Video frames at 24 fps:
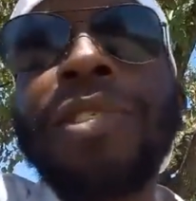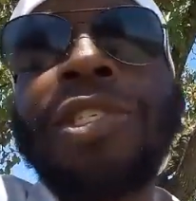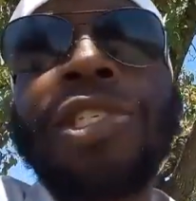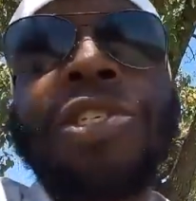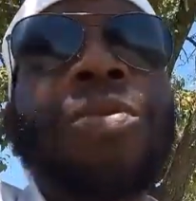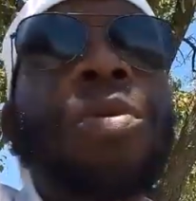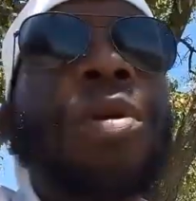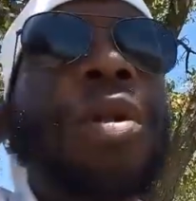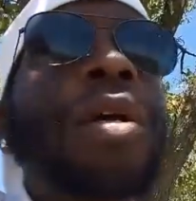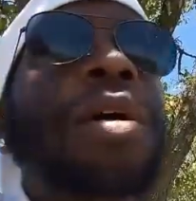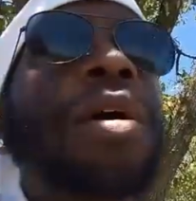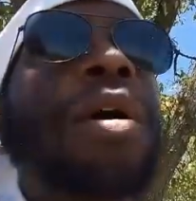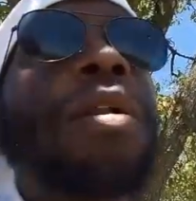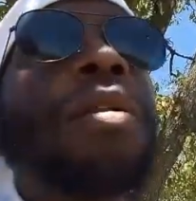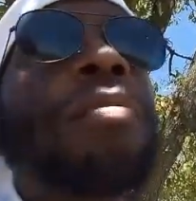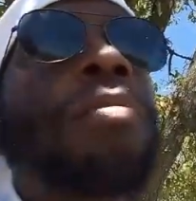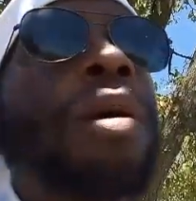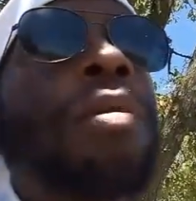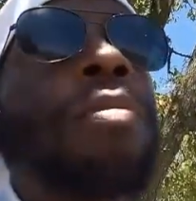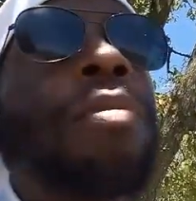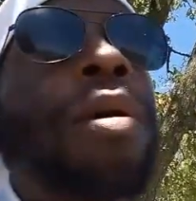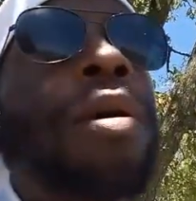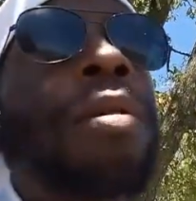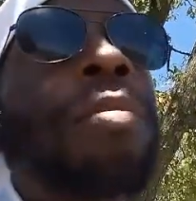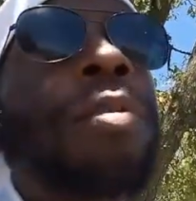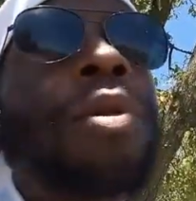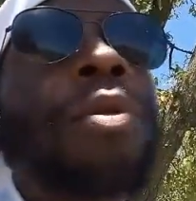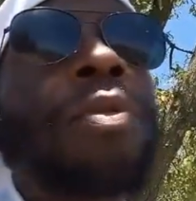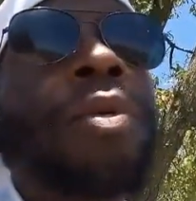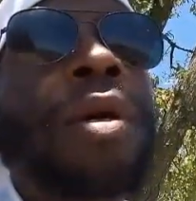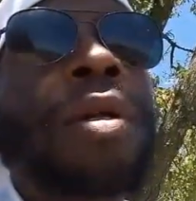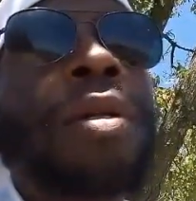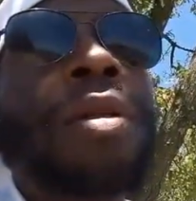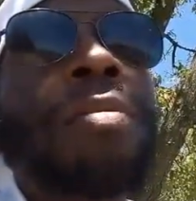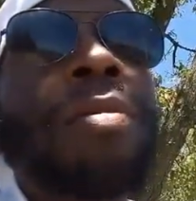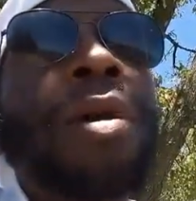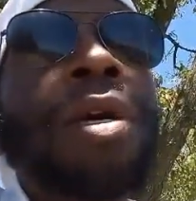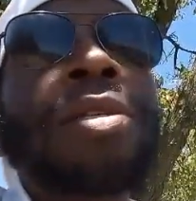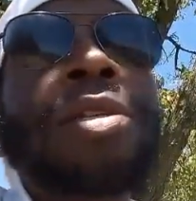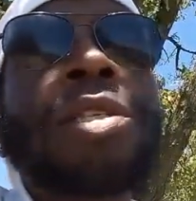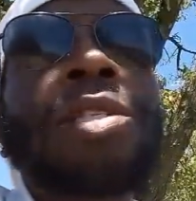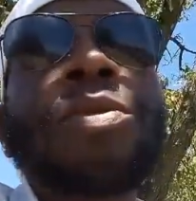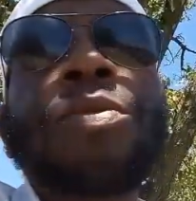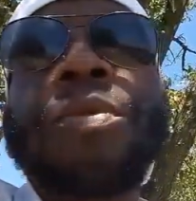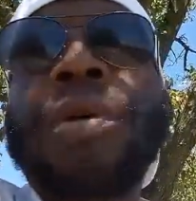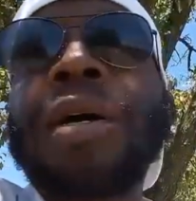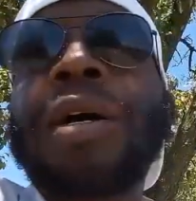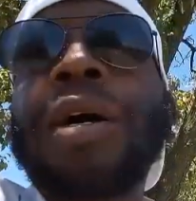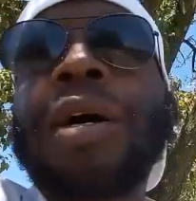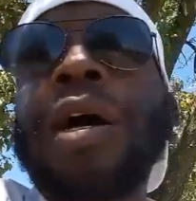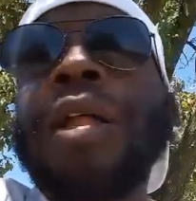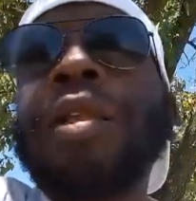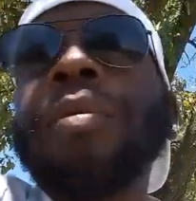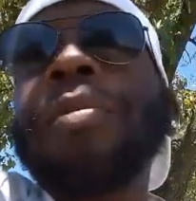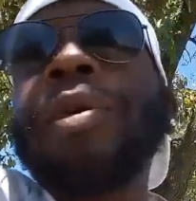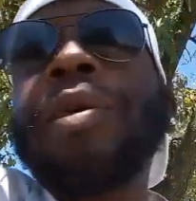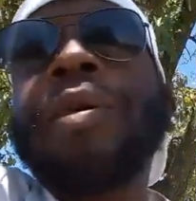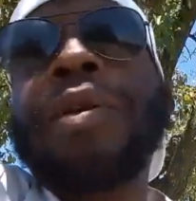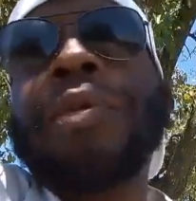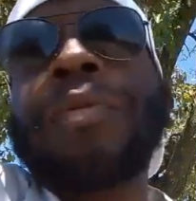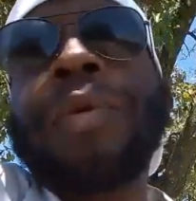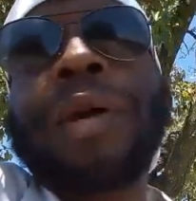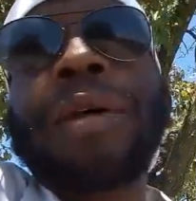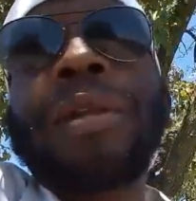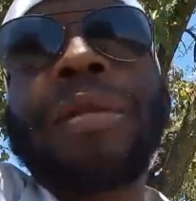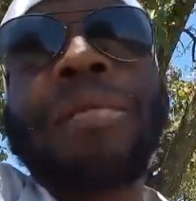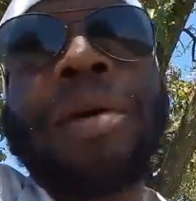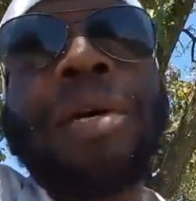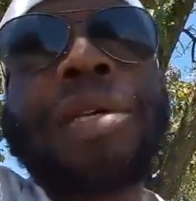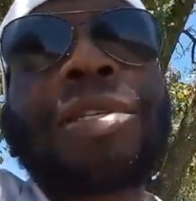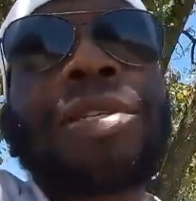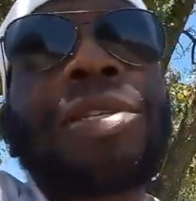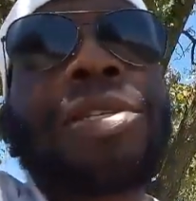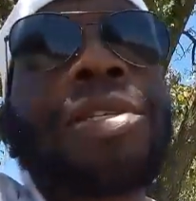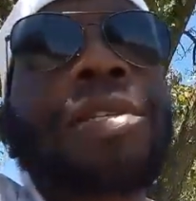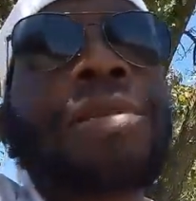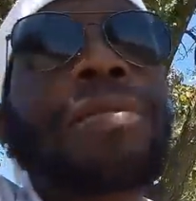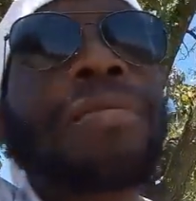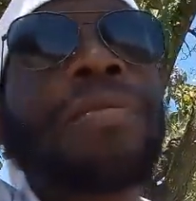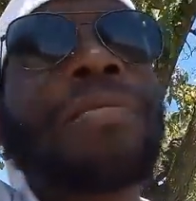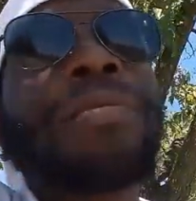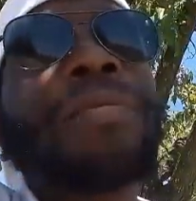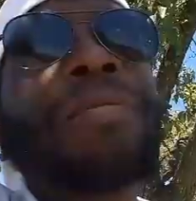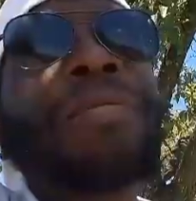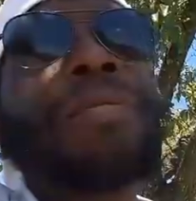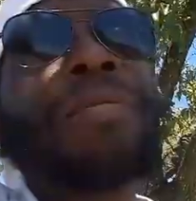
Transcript: She wasn't calling my mom on a regular basis. She wasn't calling me on a regular basis.